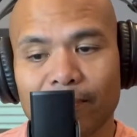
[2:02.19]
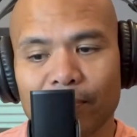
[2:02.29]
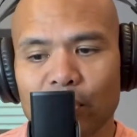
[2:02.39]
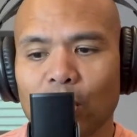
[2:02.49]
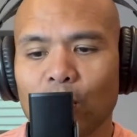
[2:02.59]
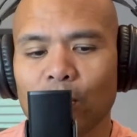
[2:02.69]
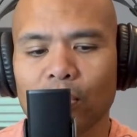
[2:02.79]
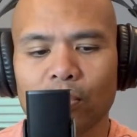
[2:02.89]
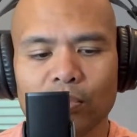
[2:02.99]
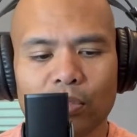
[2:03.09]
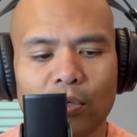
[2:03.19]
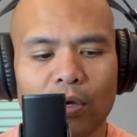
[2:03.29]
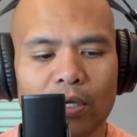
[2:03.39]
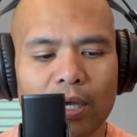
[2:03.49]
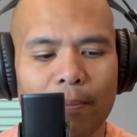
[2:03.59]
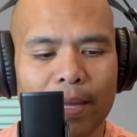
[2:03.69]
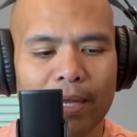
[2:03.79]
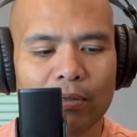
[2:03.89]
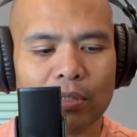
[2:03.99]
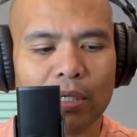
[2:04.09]
So we're going to talk
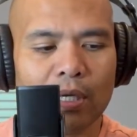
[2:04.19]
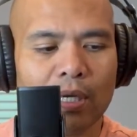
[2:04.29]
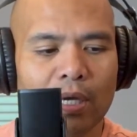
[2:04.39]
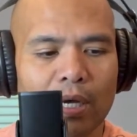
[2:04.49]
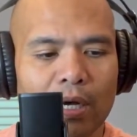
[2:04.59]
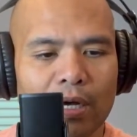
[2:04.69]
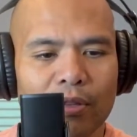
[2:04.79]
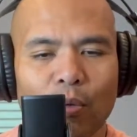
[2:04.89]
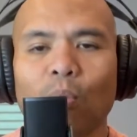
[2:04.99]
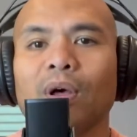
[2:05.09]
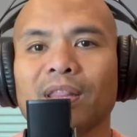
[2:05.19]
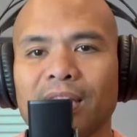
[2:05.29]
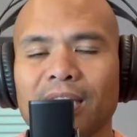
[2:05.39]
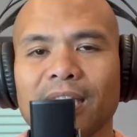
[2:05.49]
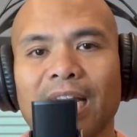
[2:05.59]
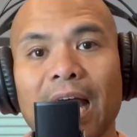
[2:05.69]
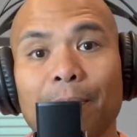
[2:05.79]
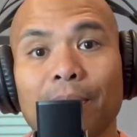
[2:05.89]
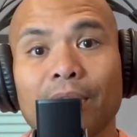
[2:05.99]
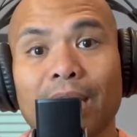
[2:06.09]
about uh, the one thing that
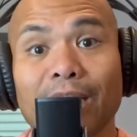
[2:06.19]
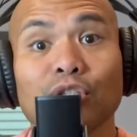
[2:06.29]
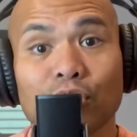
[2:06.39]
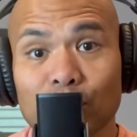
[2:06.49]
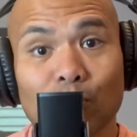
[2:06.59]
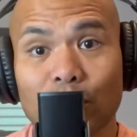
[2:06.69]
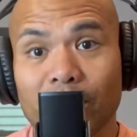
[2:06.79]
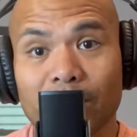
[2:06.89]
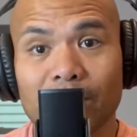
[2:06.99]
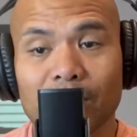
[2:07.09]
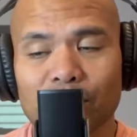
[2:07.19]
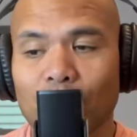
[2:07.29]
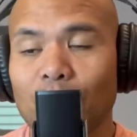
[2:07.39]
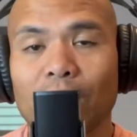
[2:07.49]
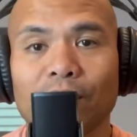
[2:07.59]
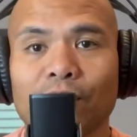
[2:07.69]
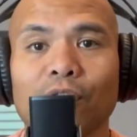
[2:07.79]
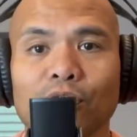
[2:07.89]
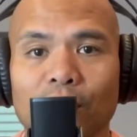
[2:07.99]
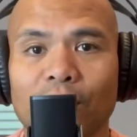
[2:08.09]
happened actually this morning. So
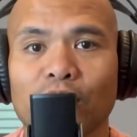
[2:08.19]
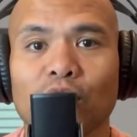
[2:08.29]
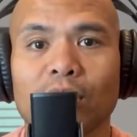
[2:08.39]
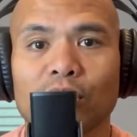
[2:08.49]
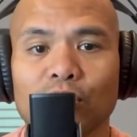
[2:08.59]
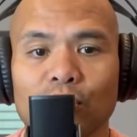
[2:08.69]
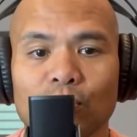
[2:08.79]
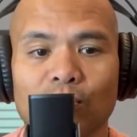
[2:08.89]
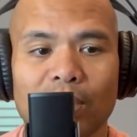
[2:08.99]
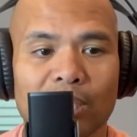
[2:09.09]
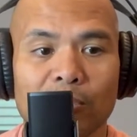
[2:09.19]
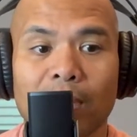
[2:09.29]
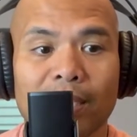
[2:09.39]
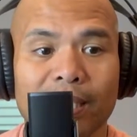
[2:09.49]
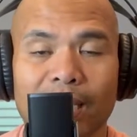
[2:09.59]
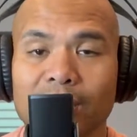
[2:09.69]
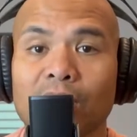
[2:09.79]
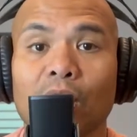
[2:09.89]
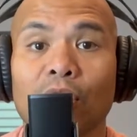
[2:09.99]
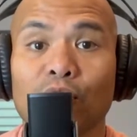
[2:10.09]
first off, I tried to make this podcast
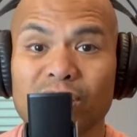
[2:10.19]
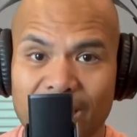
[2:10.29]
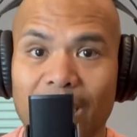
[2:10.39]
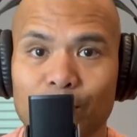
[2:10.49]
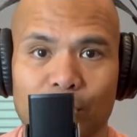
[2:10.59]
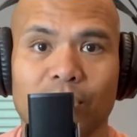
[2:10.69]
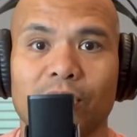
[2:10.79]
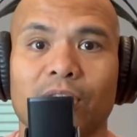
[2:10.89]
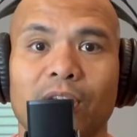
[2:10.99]
three times yesterday.